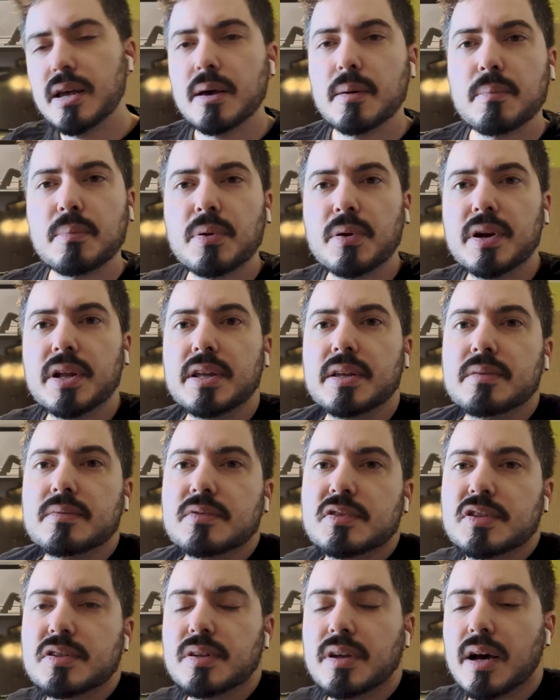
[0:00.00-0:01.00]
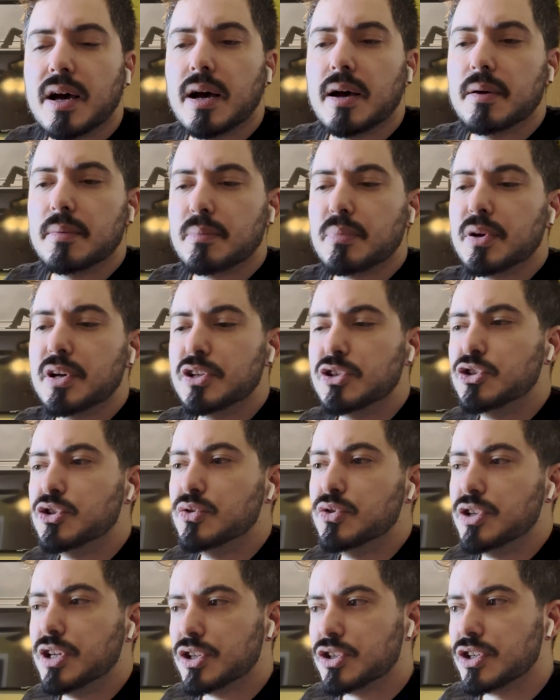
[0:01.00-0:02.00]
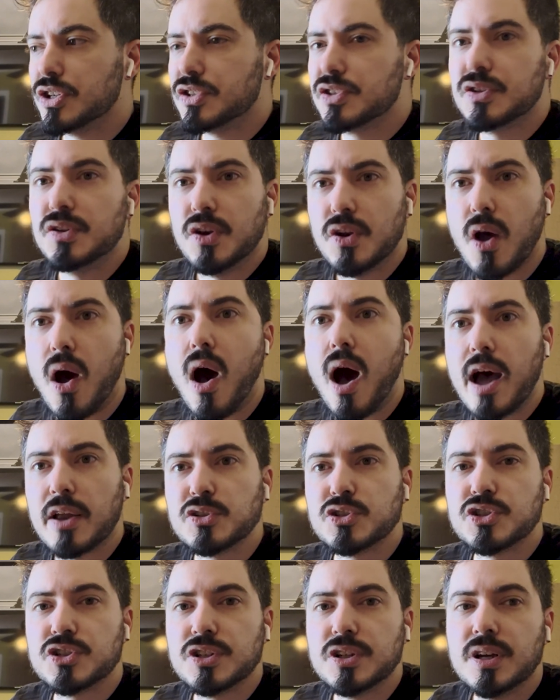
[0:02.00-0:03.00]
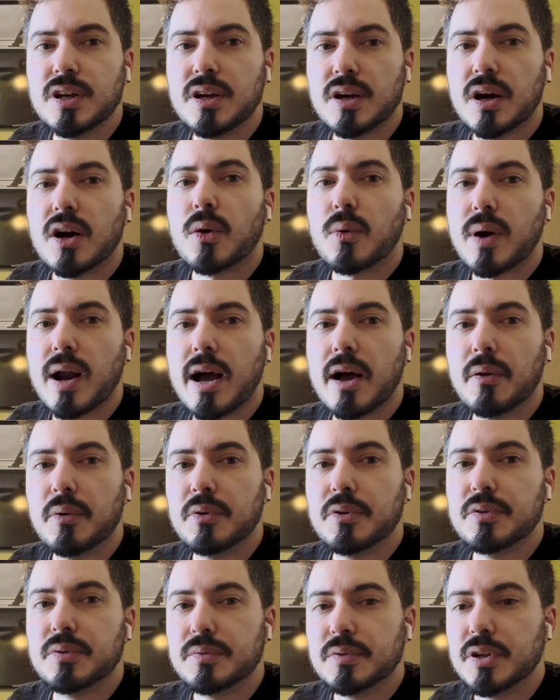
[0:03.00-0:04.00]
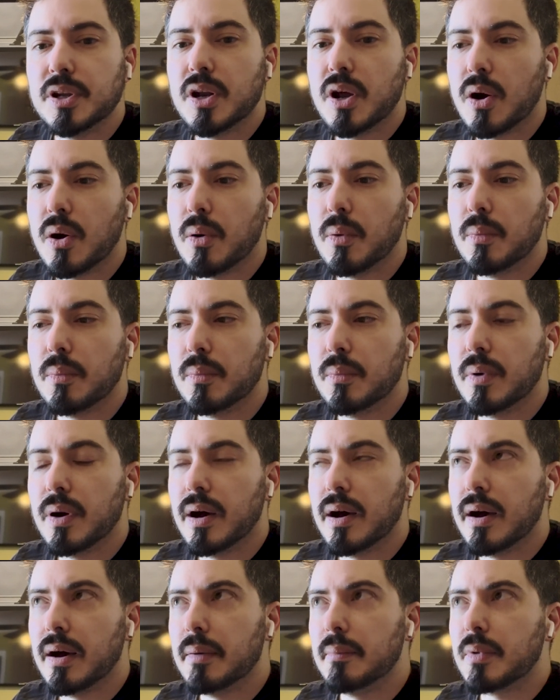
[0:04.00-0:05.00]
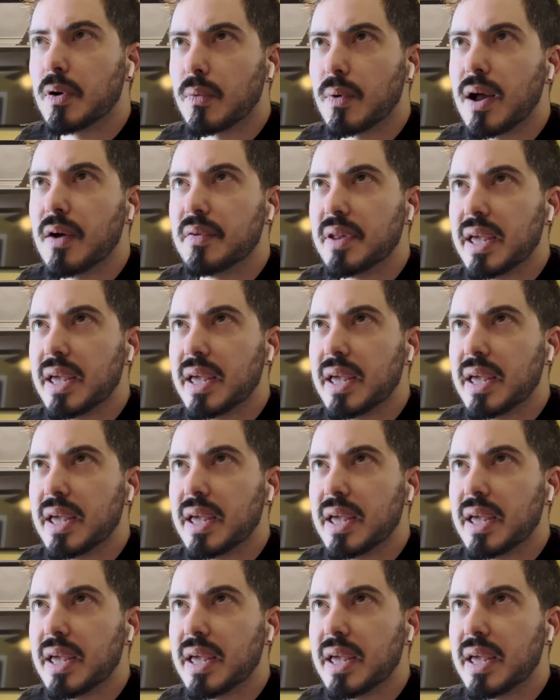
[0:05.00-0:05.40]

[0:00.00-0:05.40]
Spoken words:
judicious notch around, around